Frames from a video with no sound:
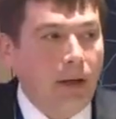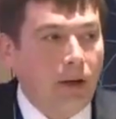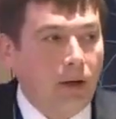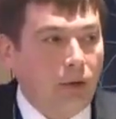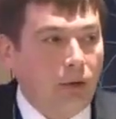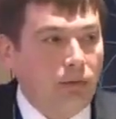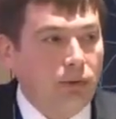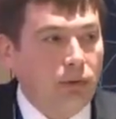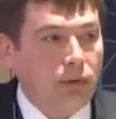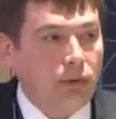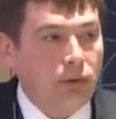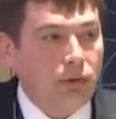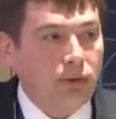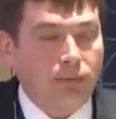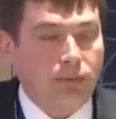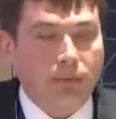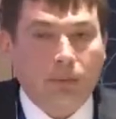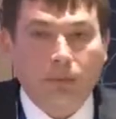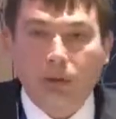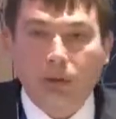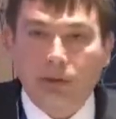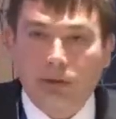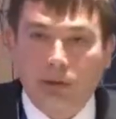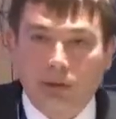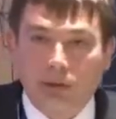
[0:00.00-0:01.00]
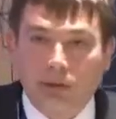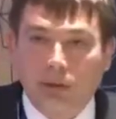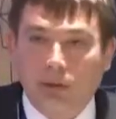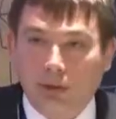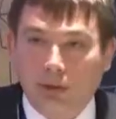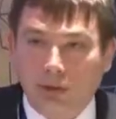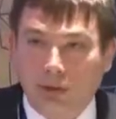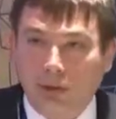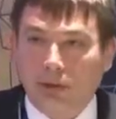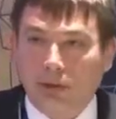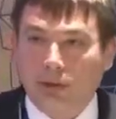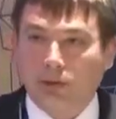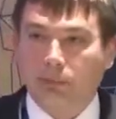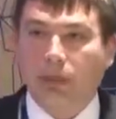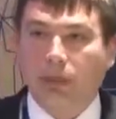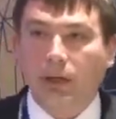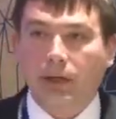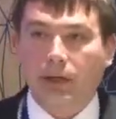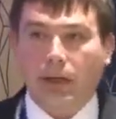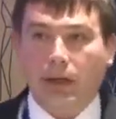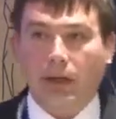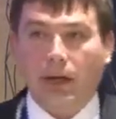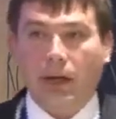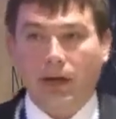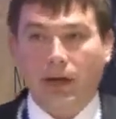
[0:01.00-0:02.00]
Of course, for me, situation is
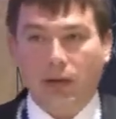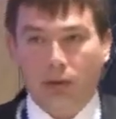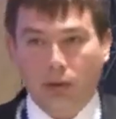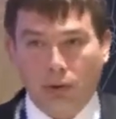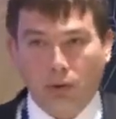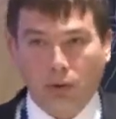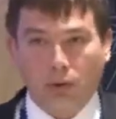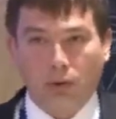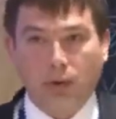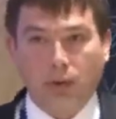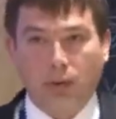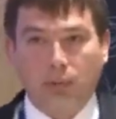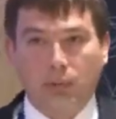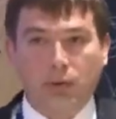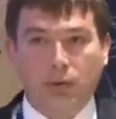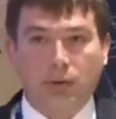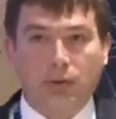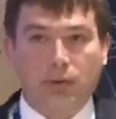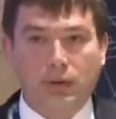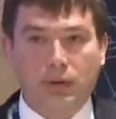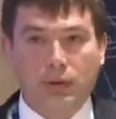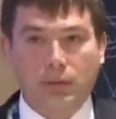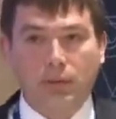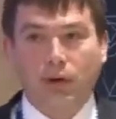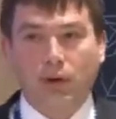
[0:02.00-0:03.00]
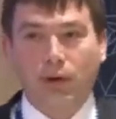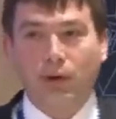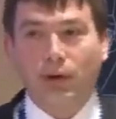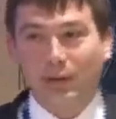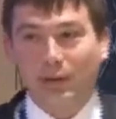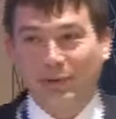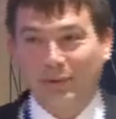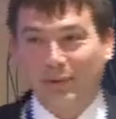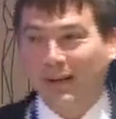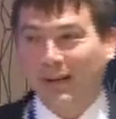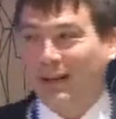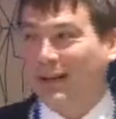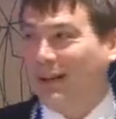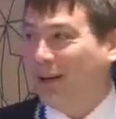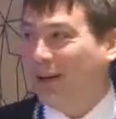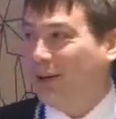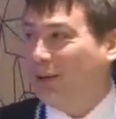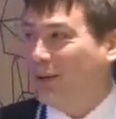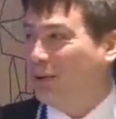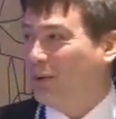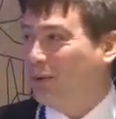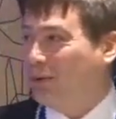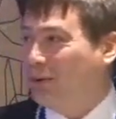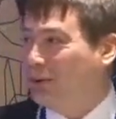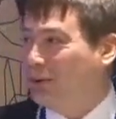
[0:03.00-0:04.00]
better. I know computer tomography and I
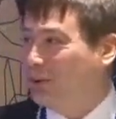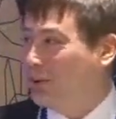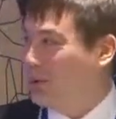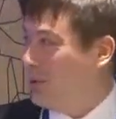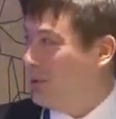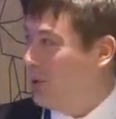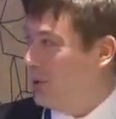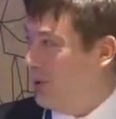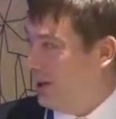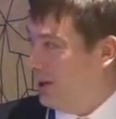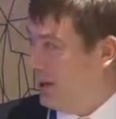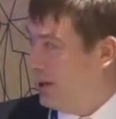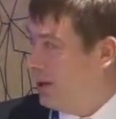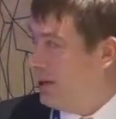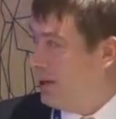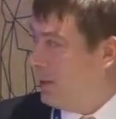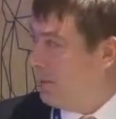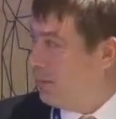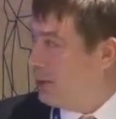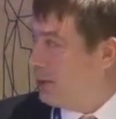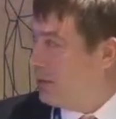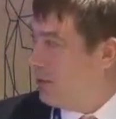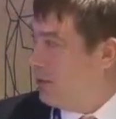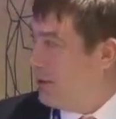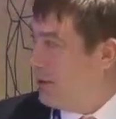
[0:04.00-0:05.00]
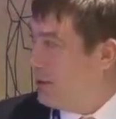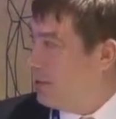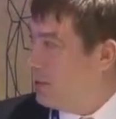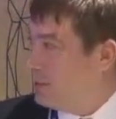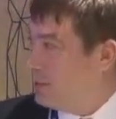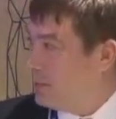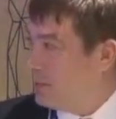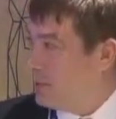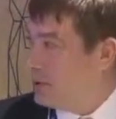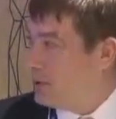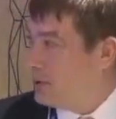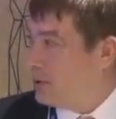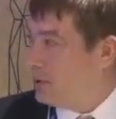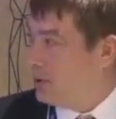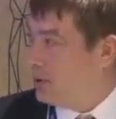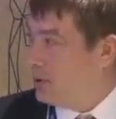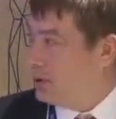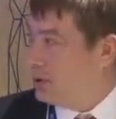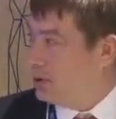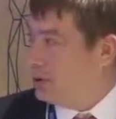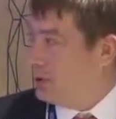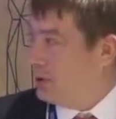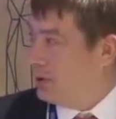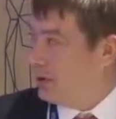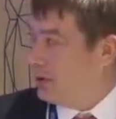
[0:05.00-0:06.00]
know the story, but there is
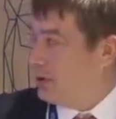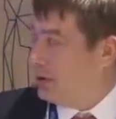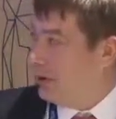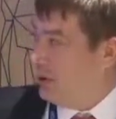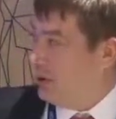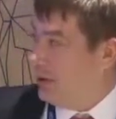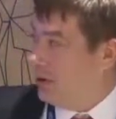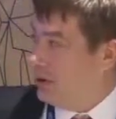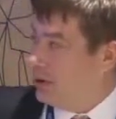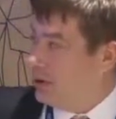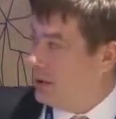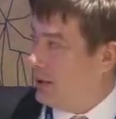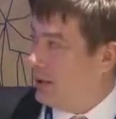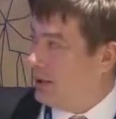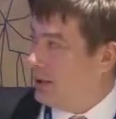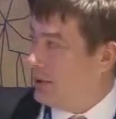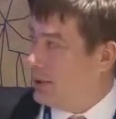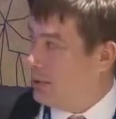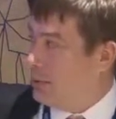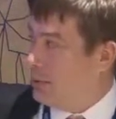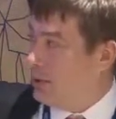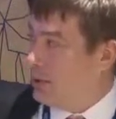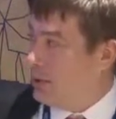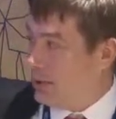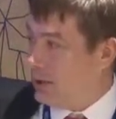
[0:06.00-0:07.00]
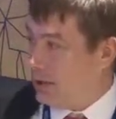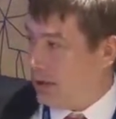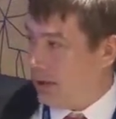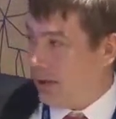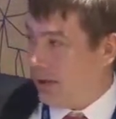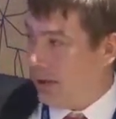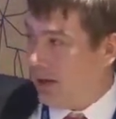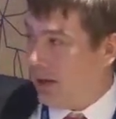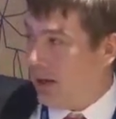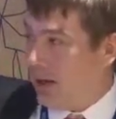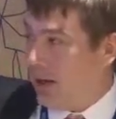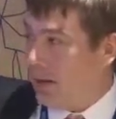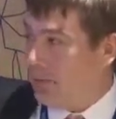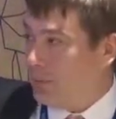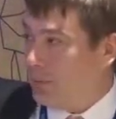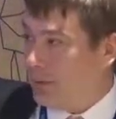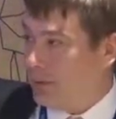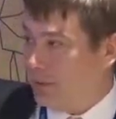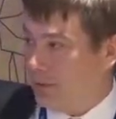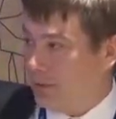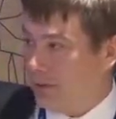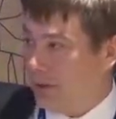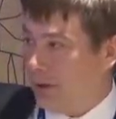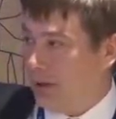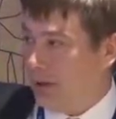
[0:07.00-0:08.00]
pathology. It's a little bit
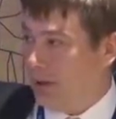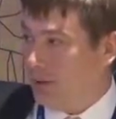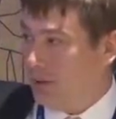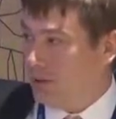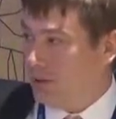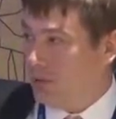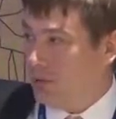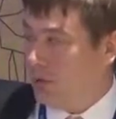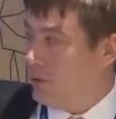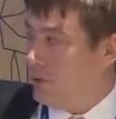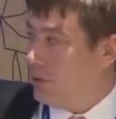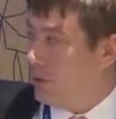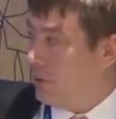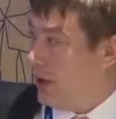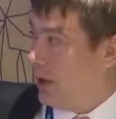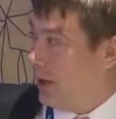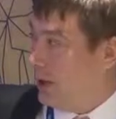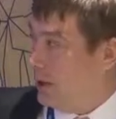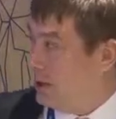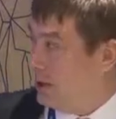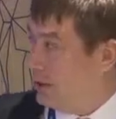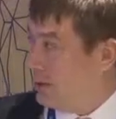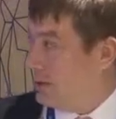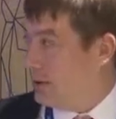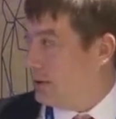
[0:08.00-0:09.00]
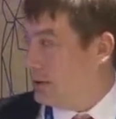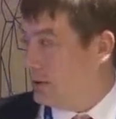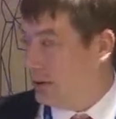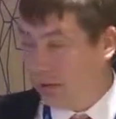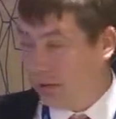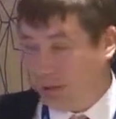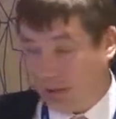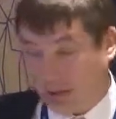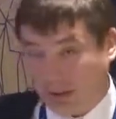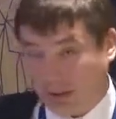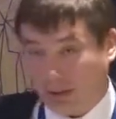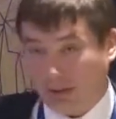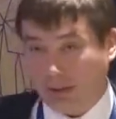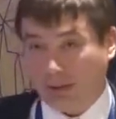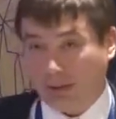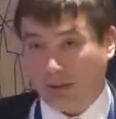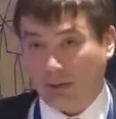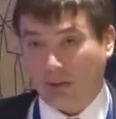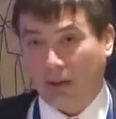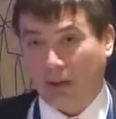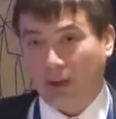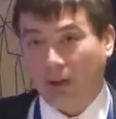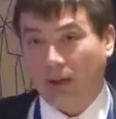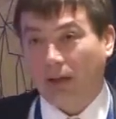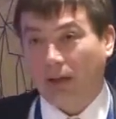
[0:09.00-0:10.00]
up and to the right. It's
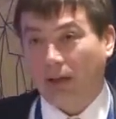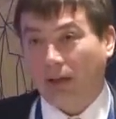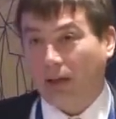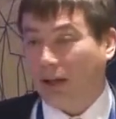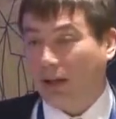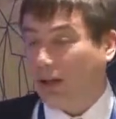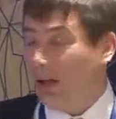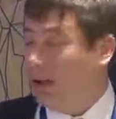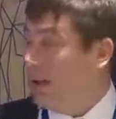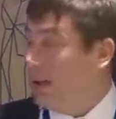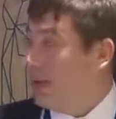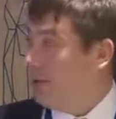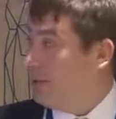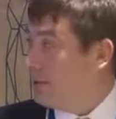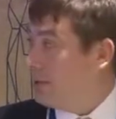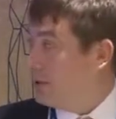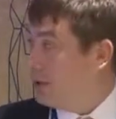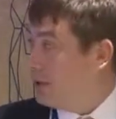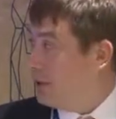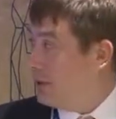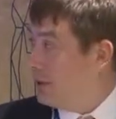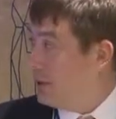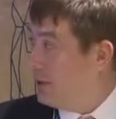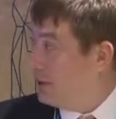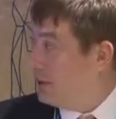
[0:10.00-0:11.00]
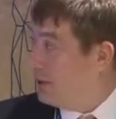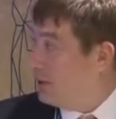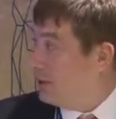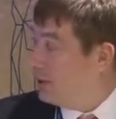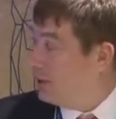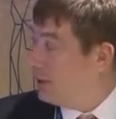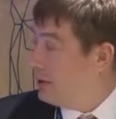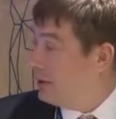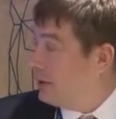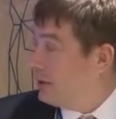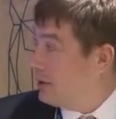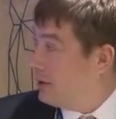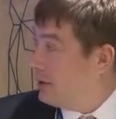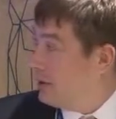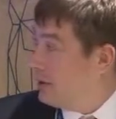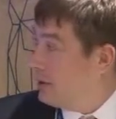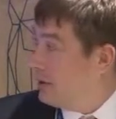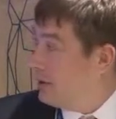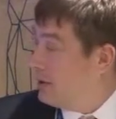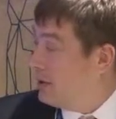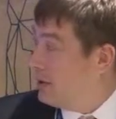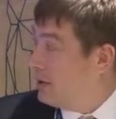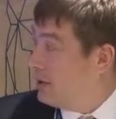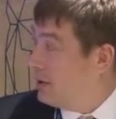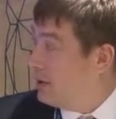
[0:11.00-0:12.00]
left
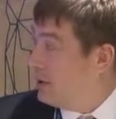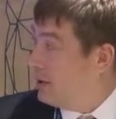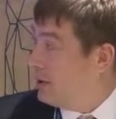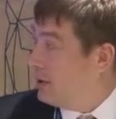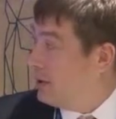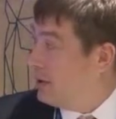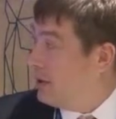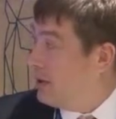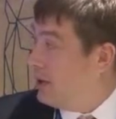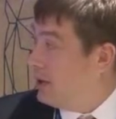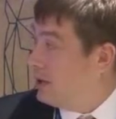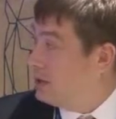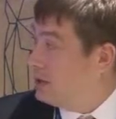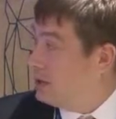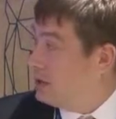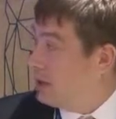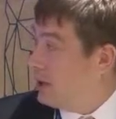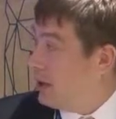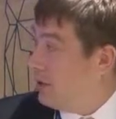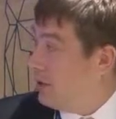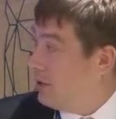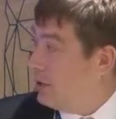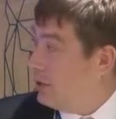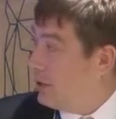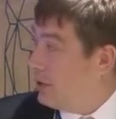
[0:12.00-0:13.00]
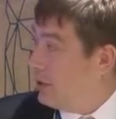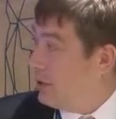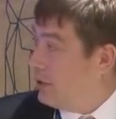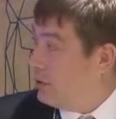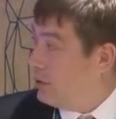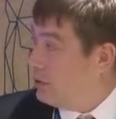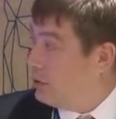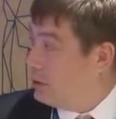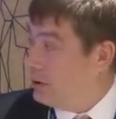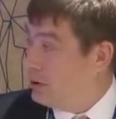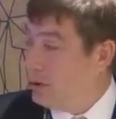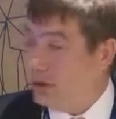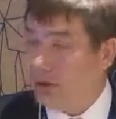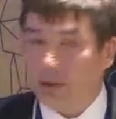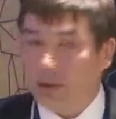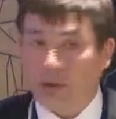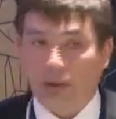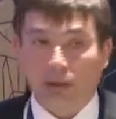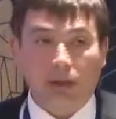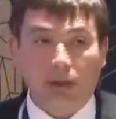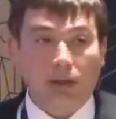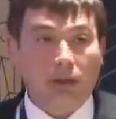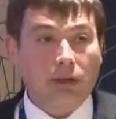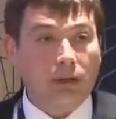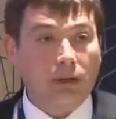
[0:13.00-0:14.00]
nasal cavity, and you see
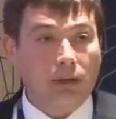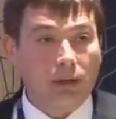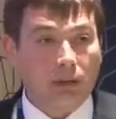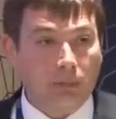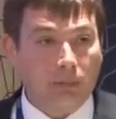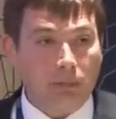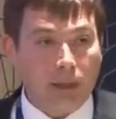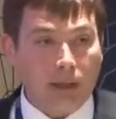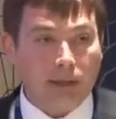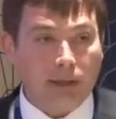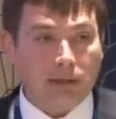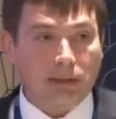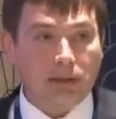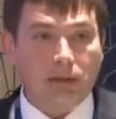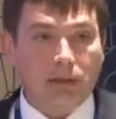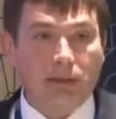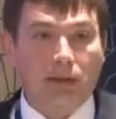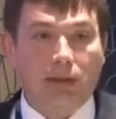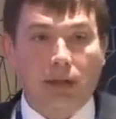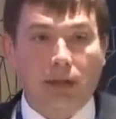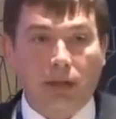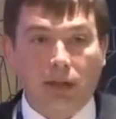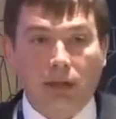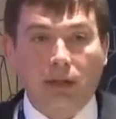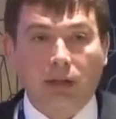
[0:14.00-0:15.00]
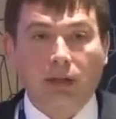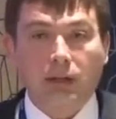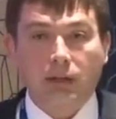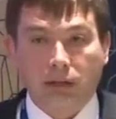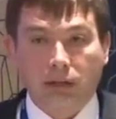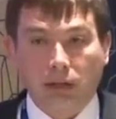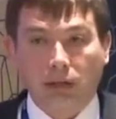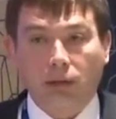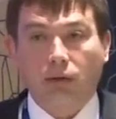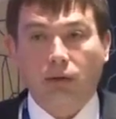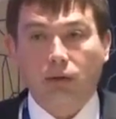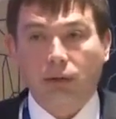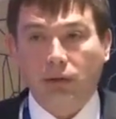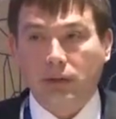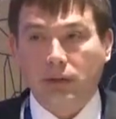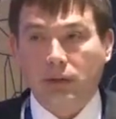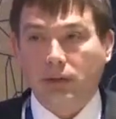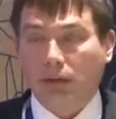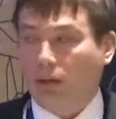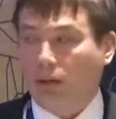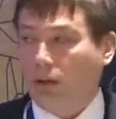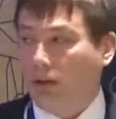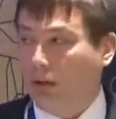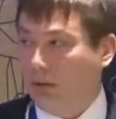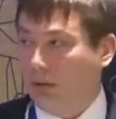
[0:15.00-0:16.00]
here pus. It's anodid
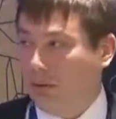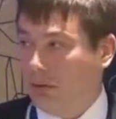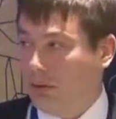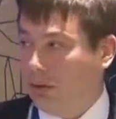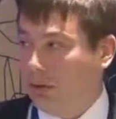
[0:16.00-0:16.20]
cell.